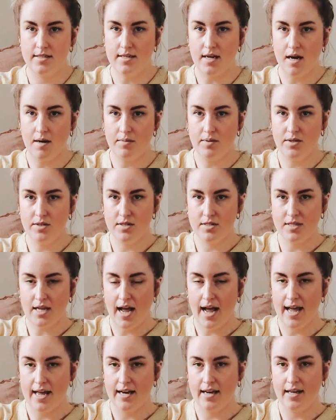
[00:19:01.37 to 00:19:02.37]

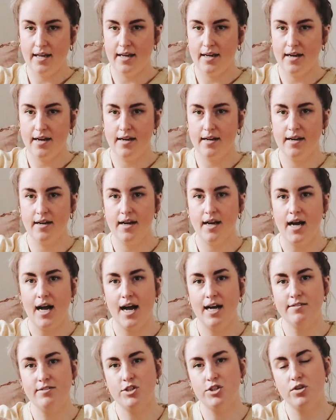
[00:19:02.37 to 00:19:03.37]
double-sided.
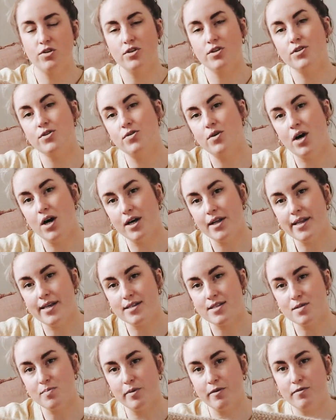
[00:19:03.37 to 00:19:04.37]
I've shown you all
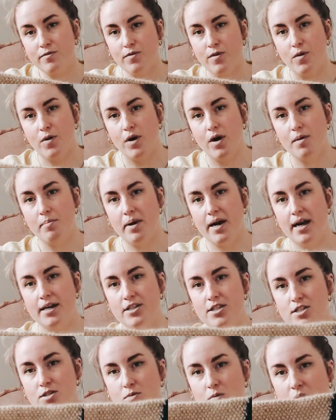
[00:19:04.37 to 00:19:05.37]
this before, but I
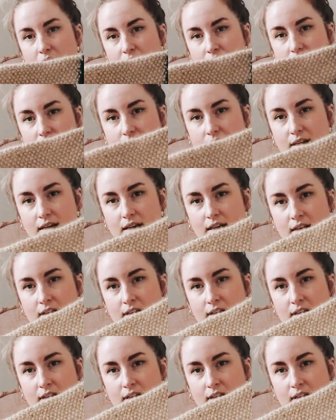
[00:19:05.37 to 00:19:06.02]
just wanted